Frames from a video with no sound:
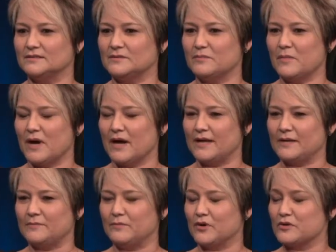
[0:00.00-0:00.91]

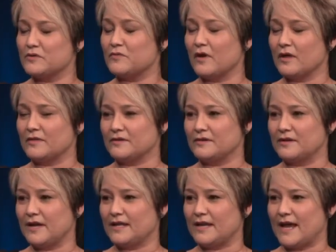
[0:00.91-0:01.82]
birth father
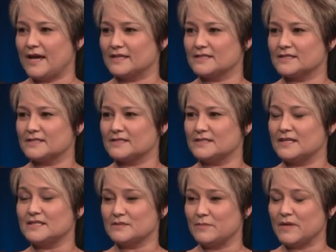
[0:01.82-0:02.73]
had asked
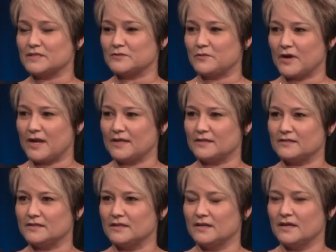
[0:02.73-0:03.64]
his best
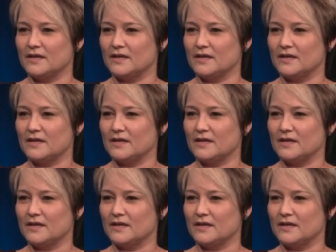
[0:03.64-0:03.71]
friend